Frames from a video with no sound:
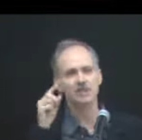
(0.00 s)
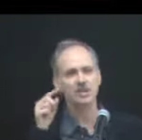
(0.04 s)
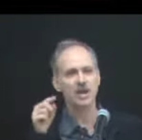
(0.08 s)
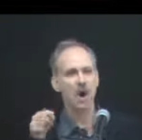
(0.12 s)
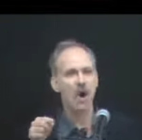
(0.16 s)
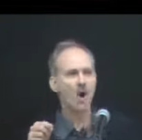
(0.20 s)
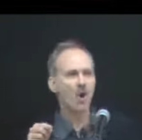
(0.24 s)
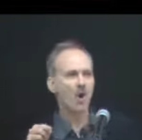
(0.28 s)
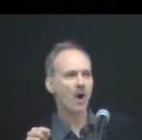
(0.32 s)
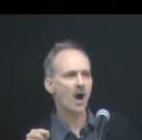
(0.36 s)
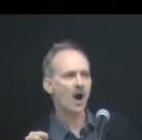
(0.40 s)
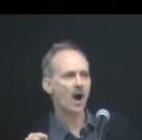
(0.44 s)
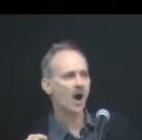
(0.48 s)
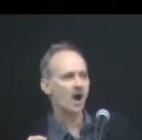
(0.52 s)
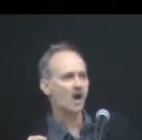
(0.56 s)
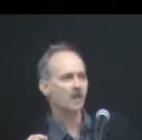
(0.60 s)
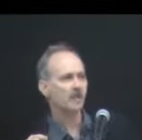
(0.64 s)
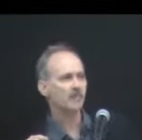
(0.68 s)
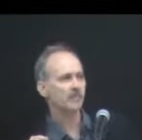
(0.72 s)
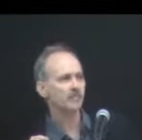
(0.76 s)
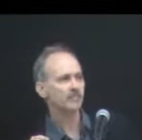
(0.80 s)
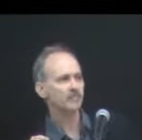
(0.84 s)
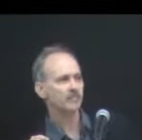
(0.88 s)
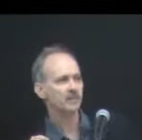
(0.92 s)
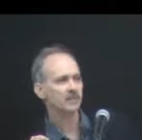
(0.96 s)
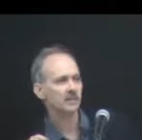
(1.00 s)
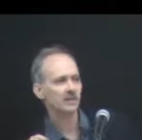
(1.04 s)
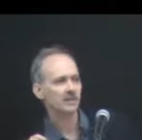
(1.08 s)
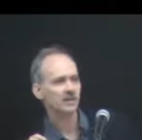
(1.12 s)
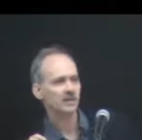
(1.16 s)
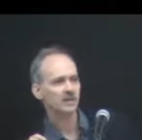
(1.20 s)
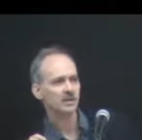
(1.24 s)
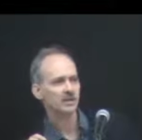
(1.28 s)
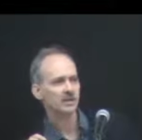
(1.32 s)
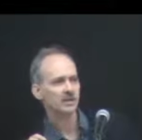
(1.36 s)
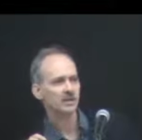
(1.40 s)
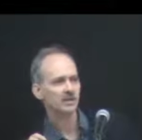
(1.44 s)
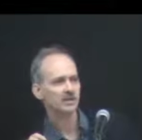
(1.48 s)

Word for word: Noah